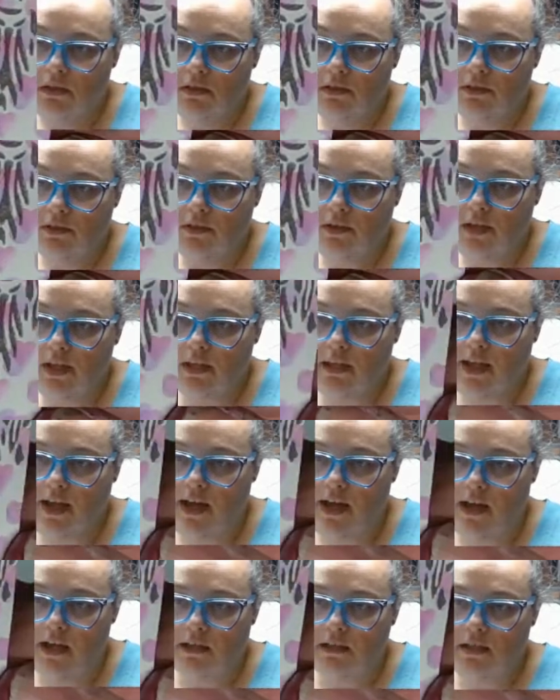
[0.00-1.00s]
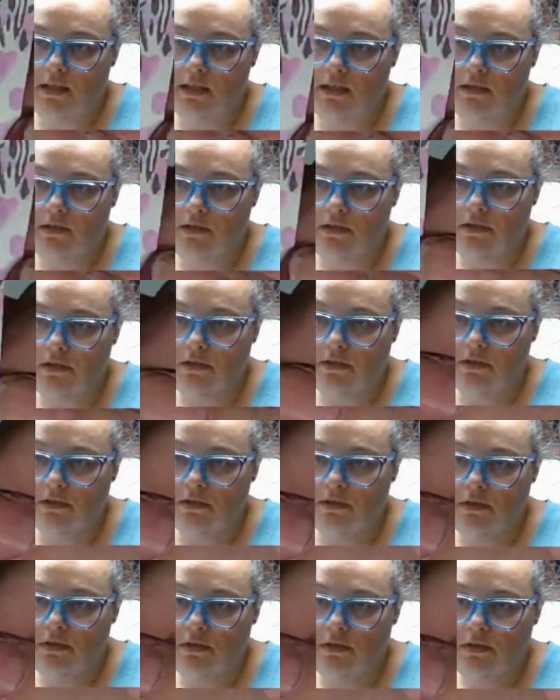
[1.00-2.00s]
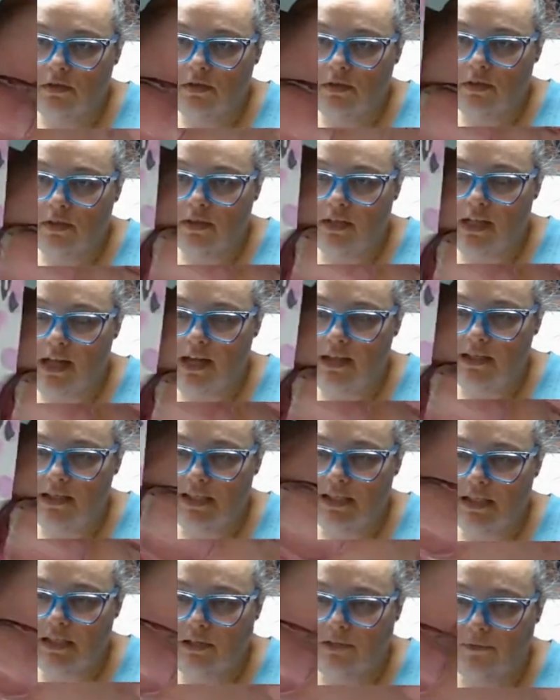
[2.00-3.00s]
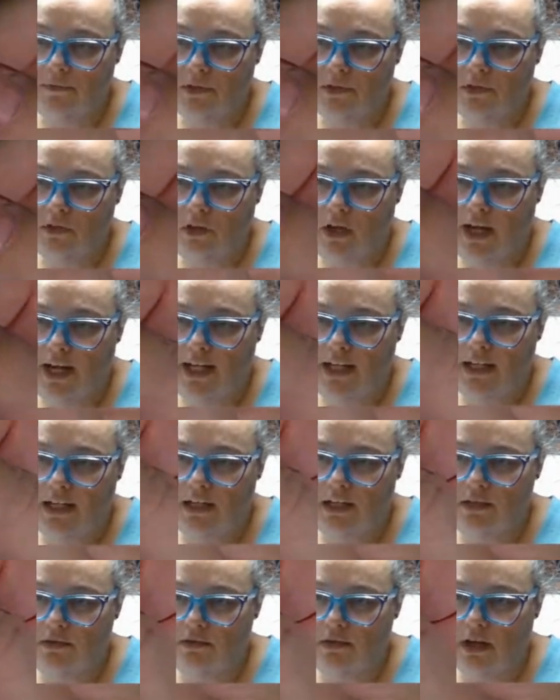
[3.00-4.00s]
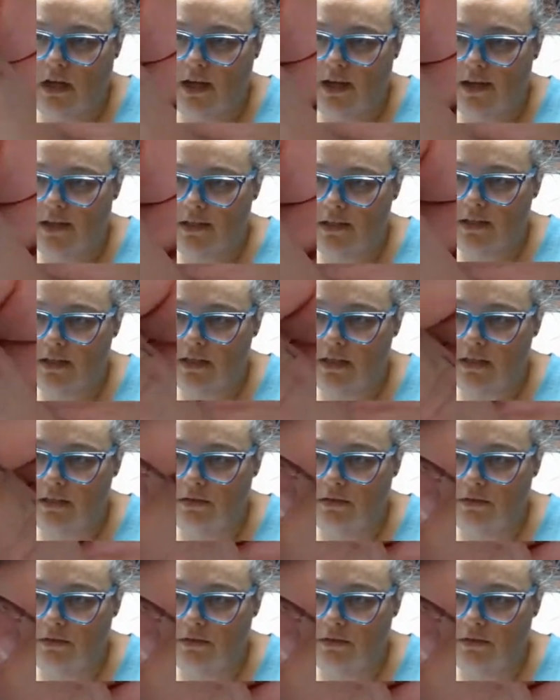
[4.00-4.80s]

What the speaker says: Look at that. That's silver lining, you guys.